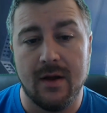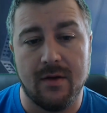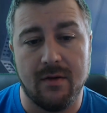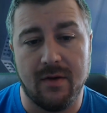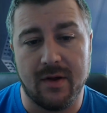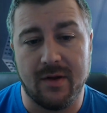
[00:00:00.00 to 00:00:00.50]

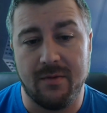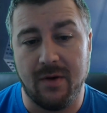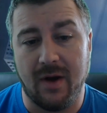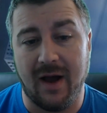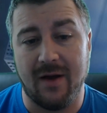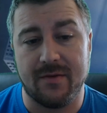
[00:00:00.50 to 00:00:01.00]
that you
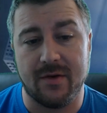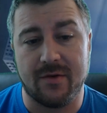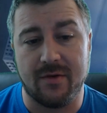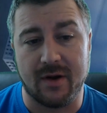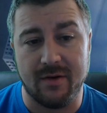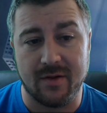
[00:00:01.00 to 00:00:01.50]
have to
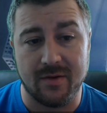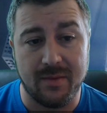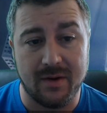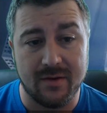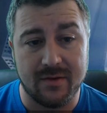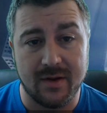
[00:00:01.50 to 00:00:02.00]
trigger his
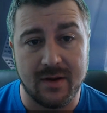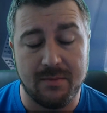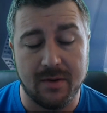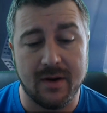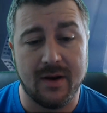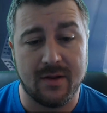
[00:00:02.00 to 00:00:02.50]
ability, but
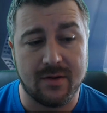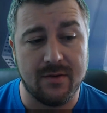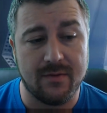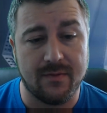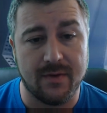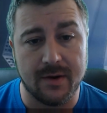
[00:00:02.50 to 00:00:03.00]
it is good
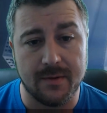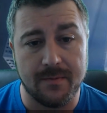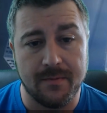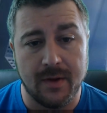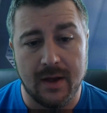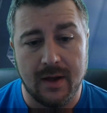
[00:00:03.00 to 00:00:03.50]
fun.
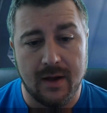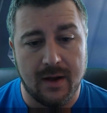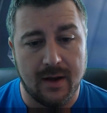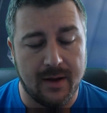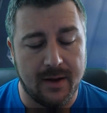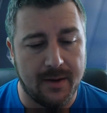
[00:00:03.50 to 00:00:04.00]

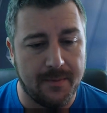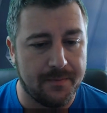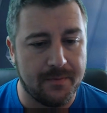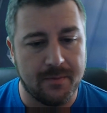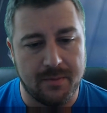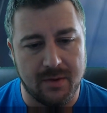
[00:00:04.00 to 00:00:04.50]

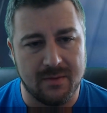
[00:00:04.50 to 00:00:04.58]
But